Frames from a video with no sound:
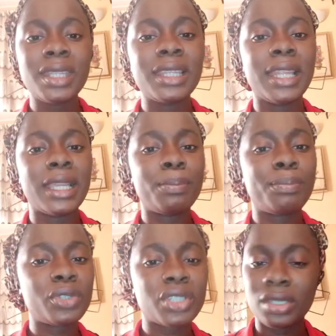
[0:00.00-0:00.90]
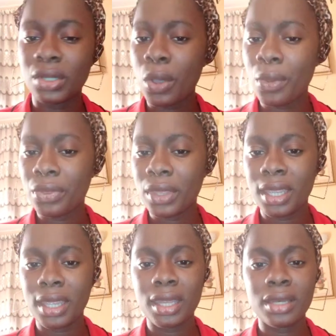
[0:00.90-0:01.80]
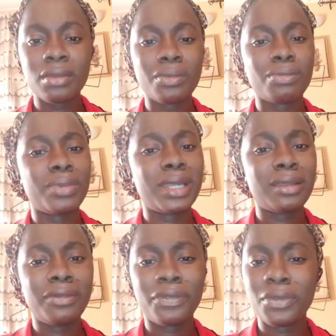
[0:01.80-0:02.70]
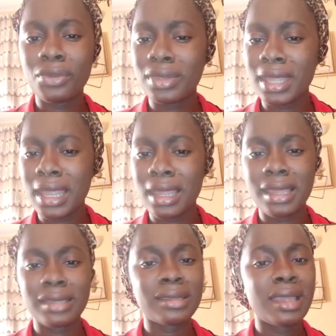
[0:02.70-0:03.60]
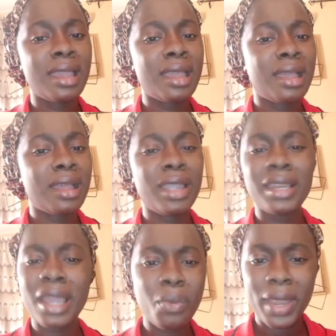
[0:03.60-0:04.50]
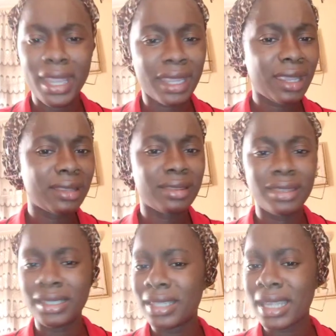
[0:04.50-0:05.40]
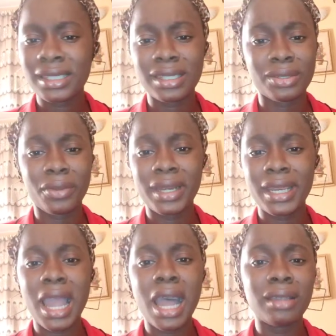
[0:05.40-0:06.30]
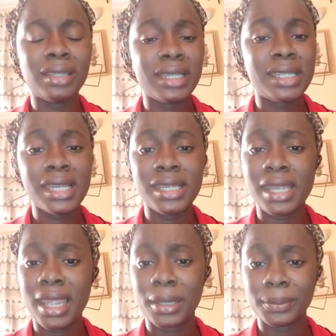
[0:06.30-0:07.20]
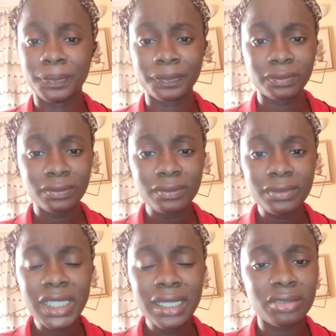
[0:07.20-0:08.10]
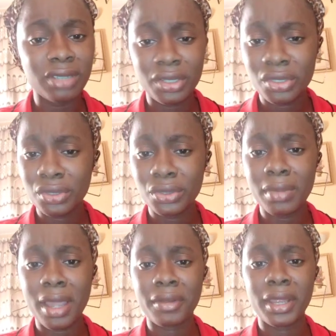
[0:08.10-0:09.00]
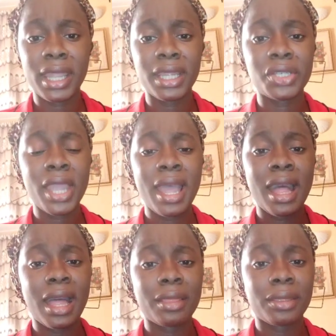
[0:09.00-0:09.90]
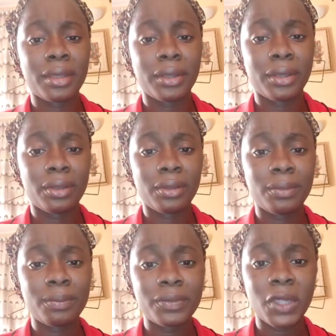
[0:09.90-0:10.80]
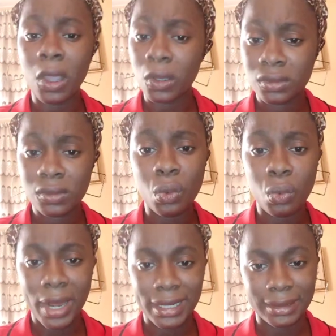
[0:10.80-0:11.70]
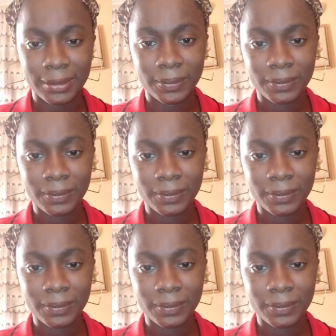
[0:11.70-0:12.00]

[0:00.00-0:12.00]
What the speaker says: They pushed the whole thing within few days. In a week, the date is already out. They did their traditional marriage and the court wedding.